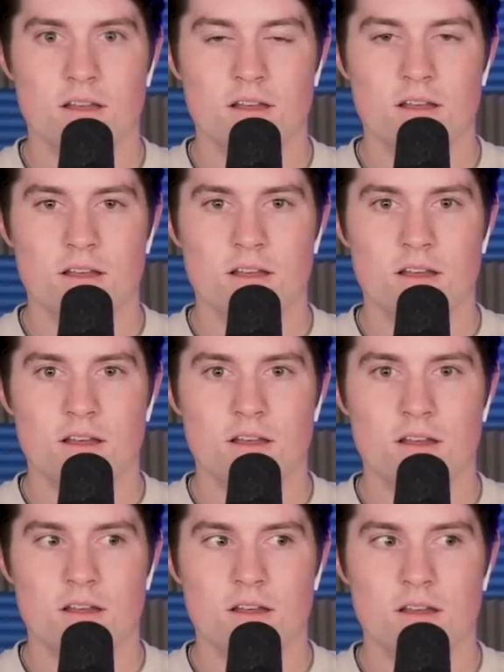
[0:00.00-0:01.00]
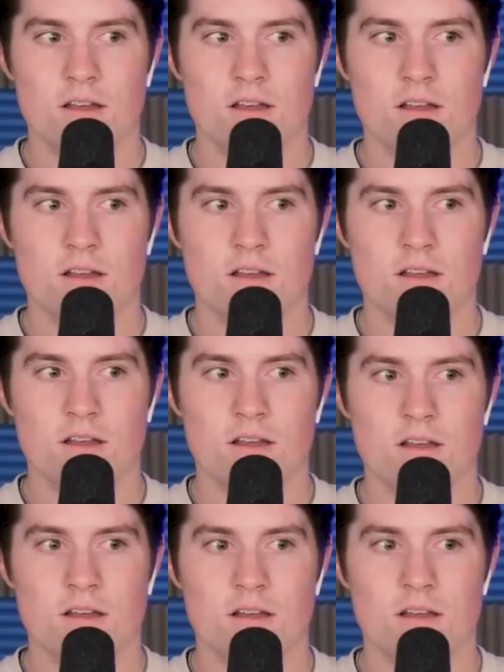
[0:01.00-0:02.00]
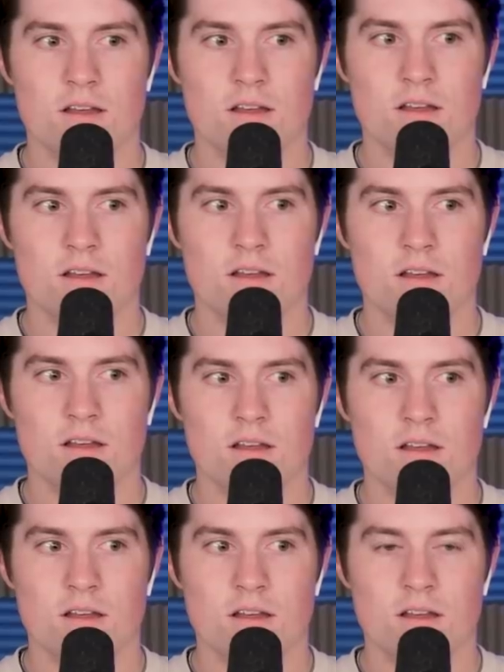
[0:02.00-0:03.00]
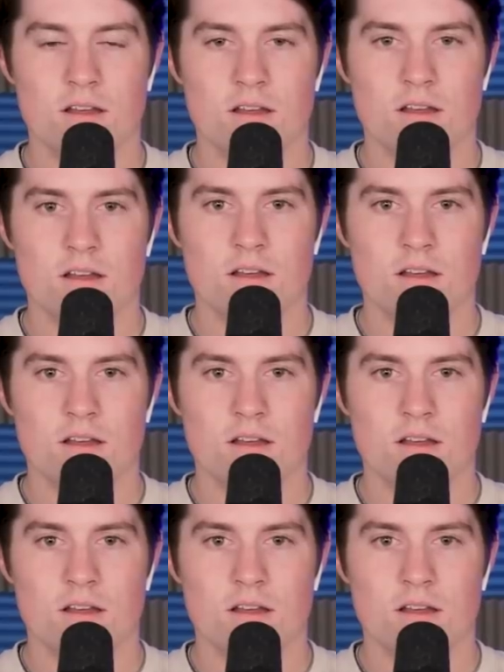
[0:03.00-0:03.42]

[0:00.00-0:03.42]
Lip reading: The person shown says nothing.